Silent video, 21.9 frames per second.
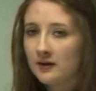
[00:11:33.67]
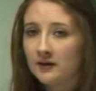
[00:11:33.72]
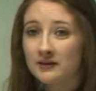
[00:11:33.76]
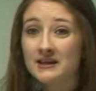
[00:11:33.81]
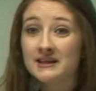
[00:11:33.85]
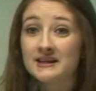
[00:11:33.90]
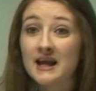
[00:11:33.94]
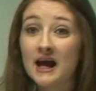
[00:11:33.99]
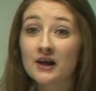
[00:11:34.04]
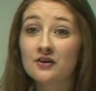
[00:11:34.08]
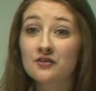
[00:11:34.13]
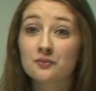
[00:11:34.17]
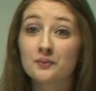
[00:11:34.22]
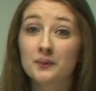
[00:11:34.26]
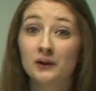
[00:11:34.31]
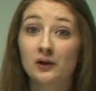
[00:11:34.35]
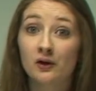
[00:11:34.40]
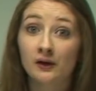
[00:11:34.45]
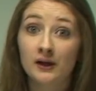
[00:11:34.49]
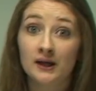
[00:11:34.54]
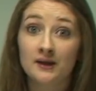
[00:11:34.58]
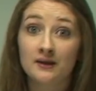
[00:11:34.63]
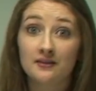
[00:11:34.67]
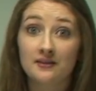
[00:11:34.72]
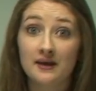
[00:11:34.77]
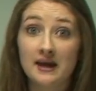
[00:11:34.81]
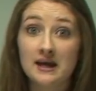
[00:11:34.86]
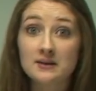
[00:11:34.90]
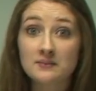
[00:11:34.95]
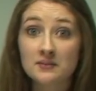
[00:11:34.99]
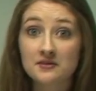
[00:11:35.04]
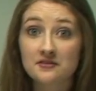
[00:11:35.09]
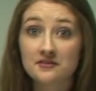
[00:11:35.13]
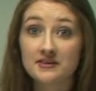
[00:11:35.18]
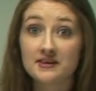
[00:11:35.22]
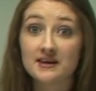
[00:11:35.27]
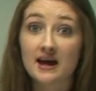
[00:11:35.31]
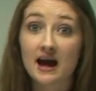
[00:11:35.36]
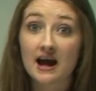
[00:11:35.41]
The next belonging theme is the